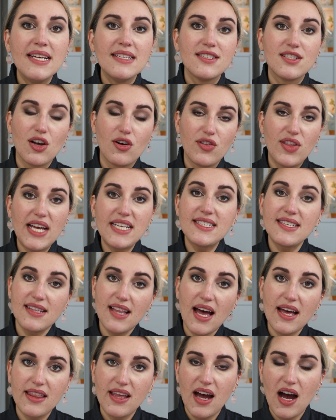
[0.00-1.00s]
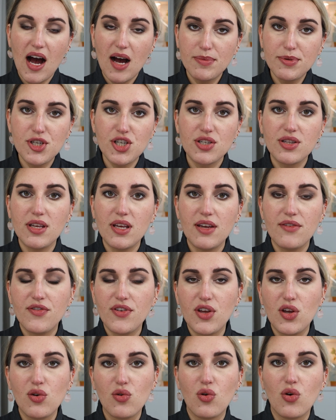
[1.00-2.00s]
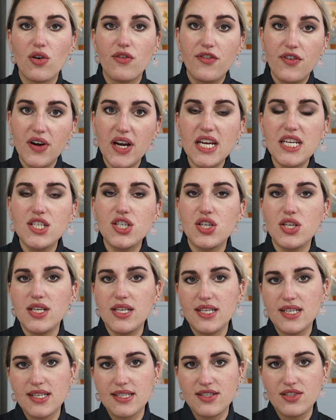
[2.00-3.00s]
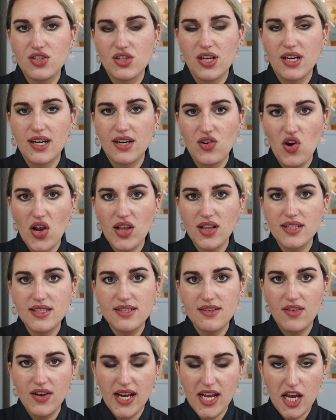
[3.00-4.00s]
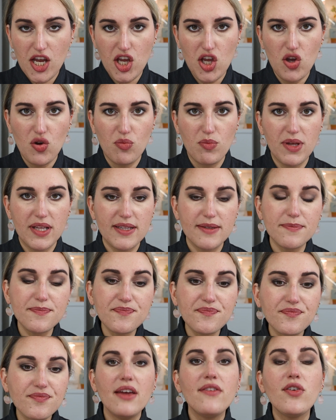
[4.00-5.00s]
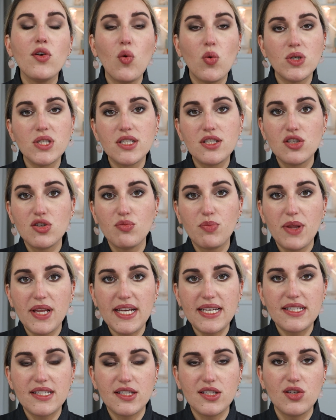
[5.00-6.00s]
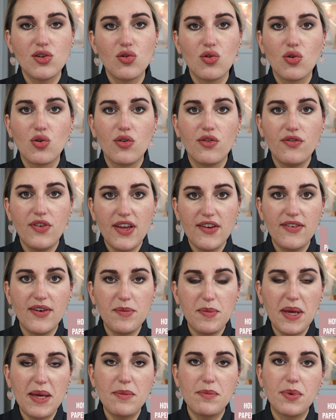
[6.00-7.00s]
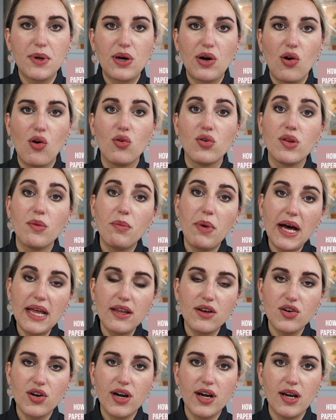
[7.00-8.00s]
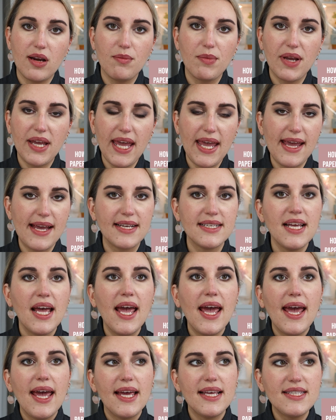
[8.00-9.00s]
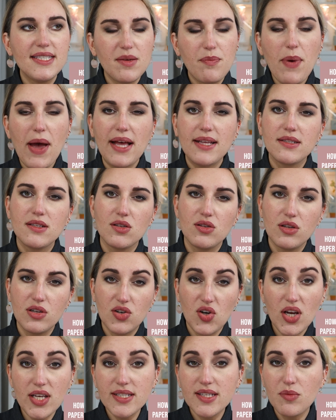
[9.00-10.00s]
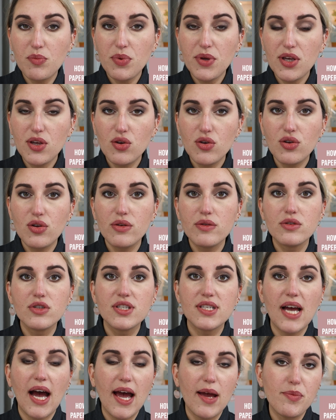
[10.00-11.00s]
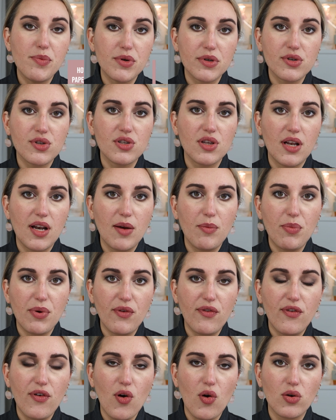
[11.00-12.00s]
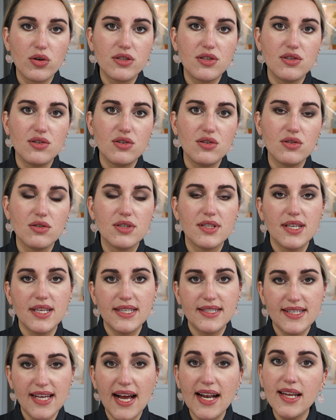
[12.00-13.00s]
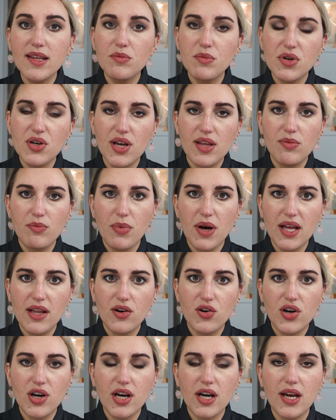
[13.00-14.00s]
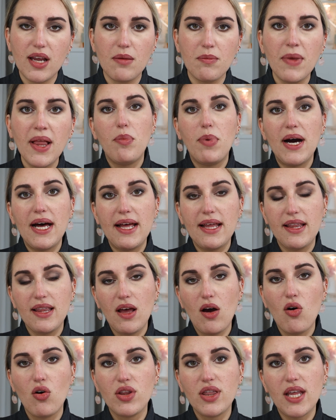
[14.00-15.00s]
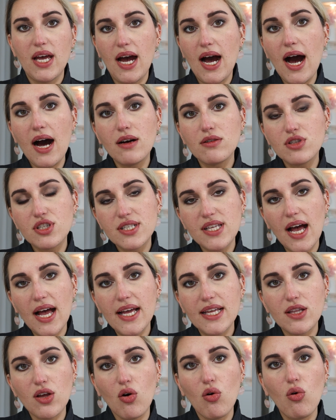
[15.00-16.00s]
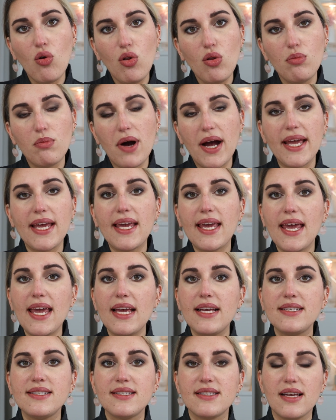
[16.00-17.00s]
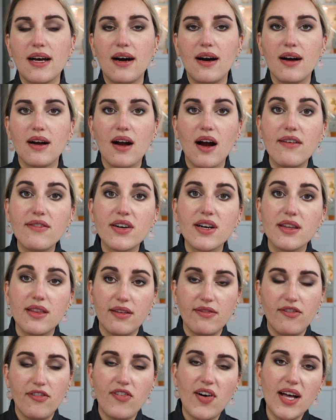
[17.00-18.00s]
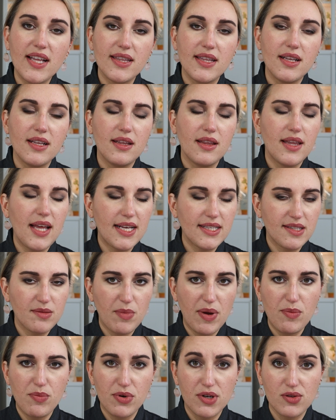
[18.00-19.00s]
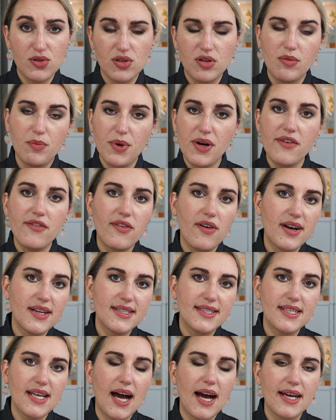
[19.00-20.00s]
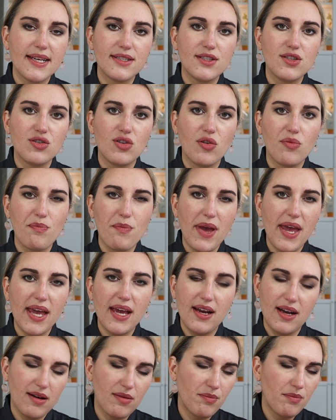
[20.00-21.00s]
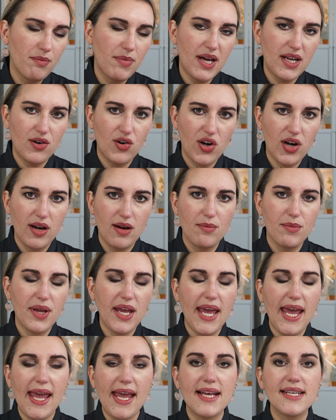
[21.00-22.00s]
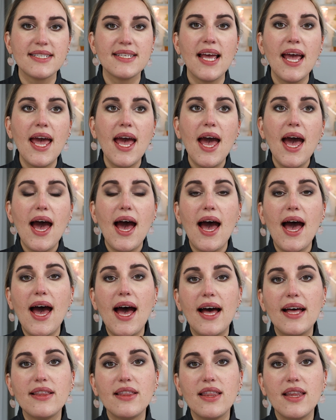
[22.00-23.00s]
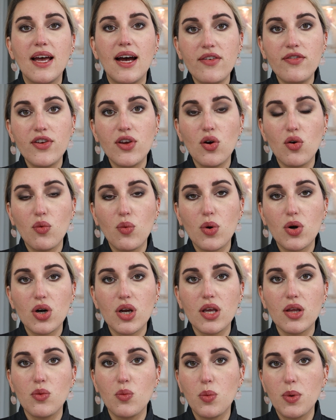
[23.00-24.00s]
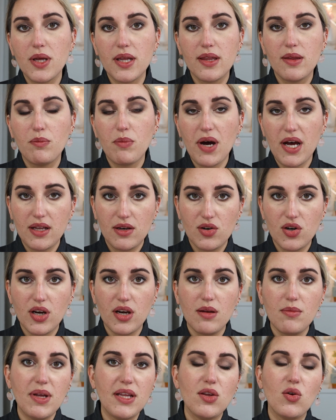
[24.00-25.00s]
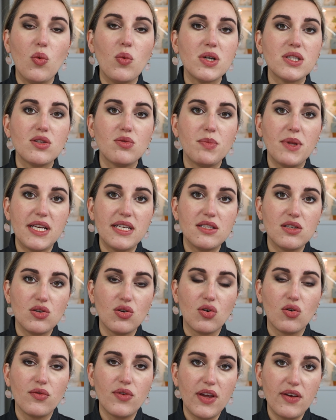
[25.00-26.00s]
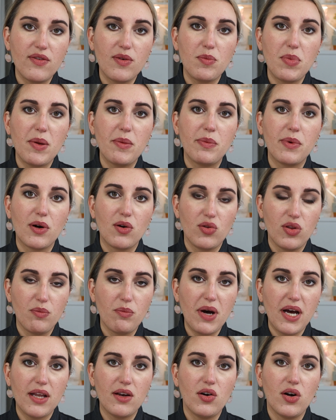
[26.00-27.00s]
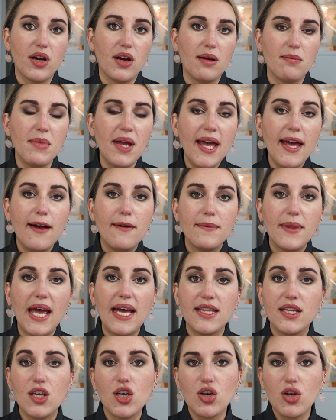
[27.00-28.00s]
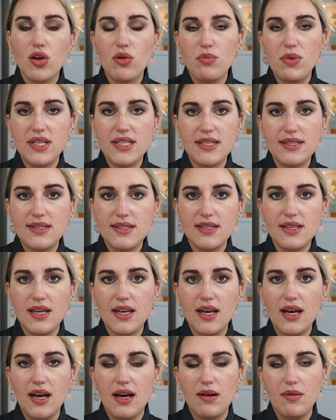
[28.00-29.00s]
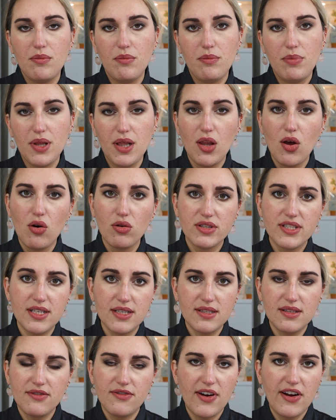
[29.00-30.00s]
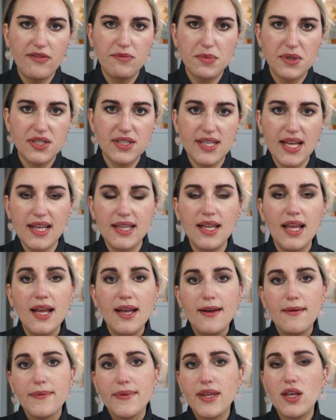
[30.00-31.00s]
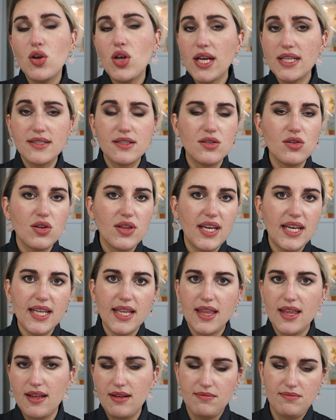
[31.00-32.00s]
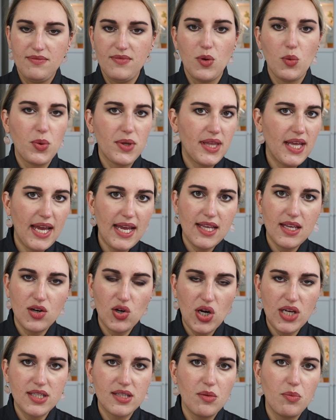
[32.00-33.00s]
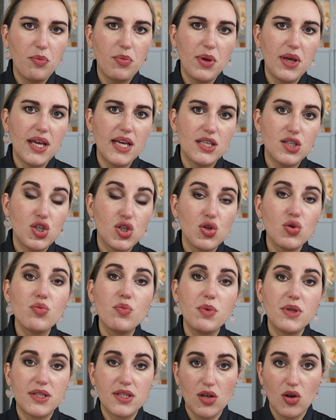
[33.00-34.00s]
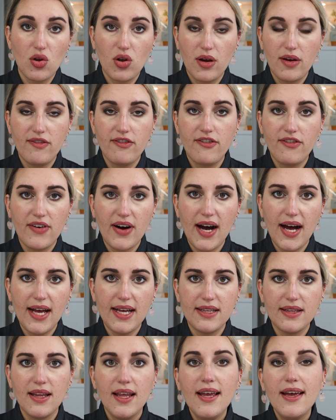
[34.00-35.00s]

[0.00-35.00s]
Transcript: So that's another option if your fridge is relatively humid. If you want to place your Wafer paper on a buttercream cake, it depends on the recipe you use. I personally prefer to use Italian meringue buttercream, but on the outside all my cakes are covered in fondant. That's my personal preference. I do not make buttercream cakes. And if you're working with buttercream and you want to place your Wafer paper on the buttercream and your humidity below 65%, you can do that with any recipe. It should be totally fine.